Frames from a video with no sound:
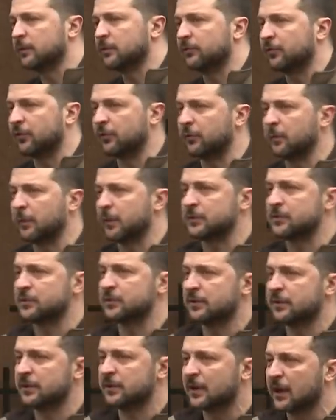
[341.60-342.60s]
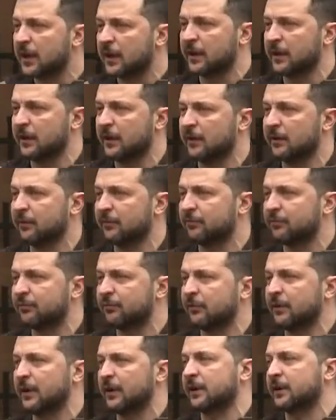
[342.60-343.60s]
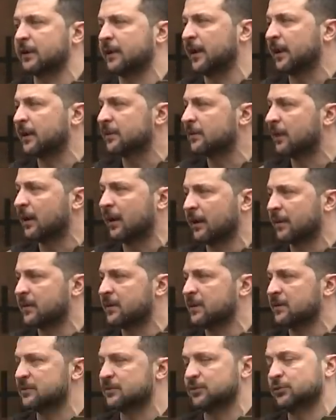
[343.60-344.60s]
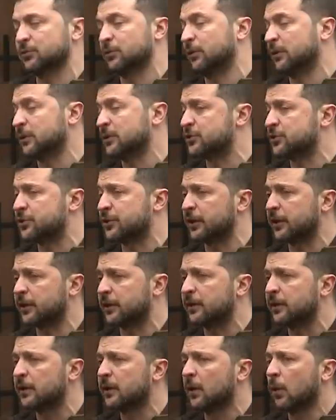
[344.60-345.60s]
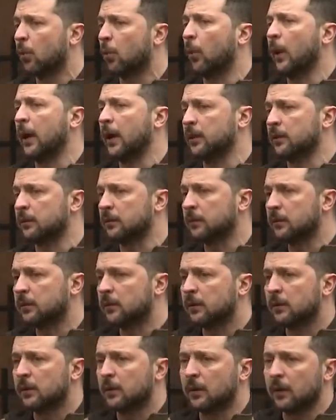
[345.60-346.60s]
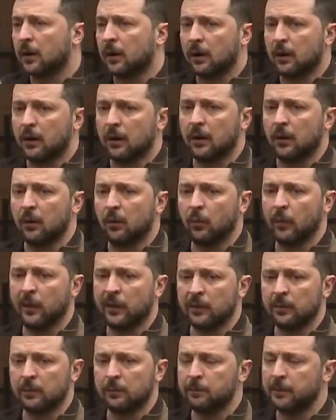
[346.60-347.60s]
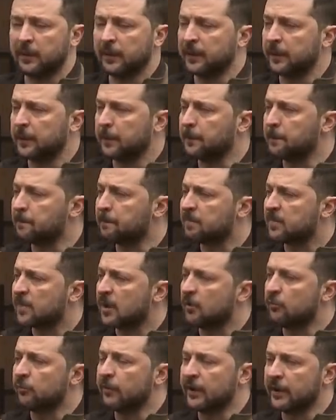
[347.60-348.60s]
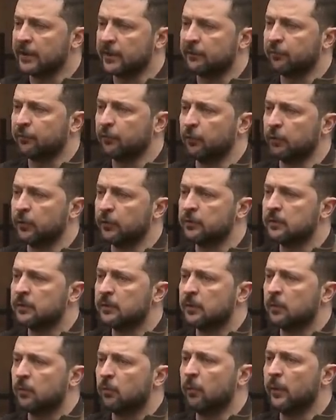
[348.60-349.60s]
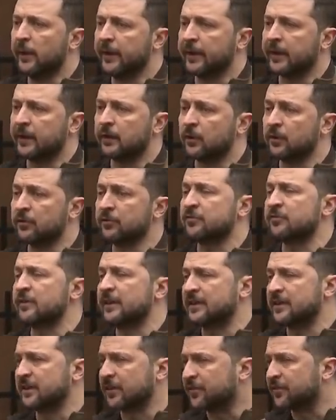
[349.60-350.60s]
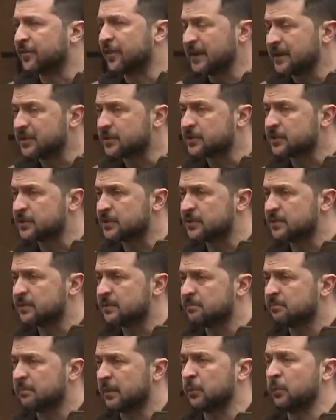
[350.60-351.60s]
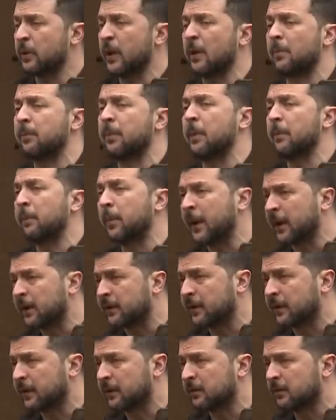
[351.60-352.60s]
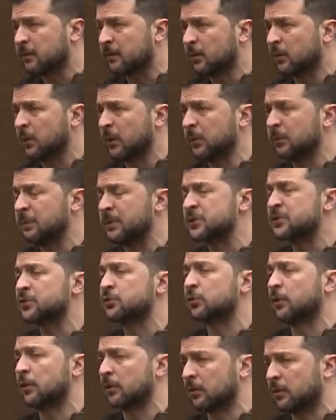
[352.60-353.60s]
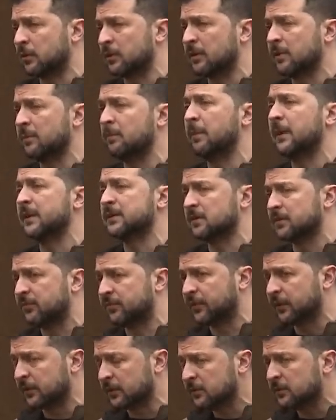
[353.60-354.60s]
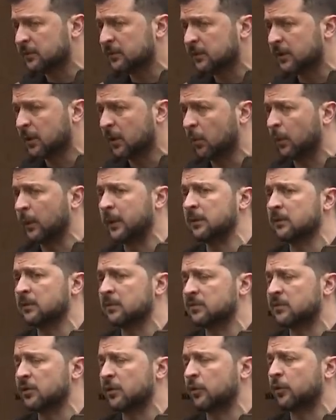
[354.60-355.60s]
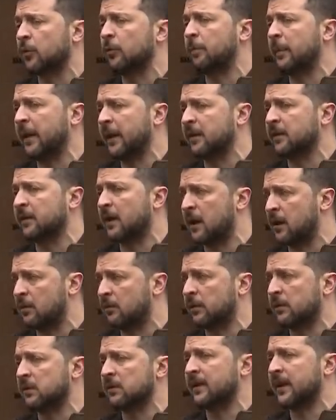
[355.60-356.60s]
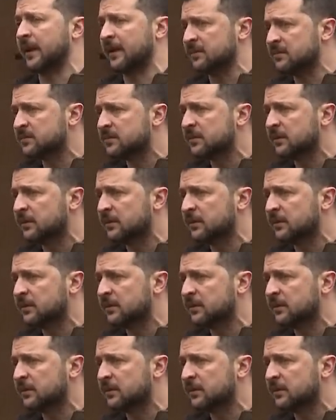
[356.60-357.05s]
information than I have. I can't share when we'll be ready for very concrete things, but we are preparing, we'll be strong on the battlefield, we'll deoccupy our land,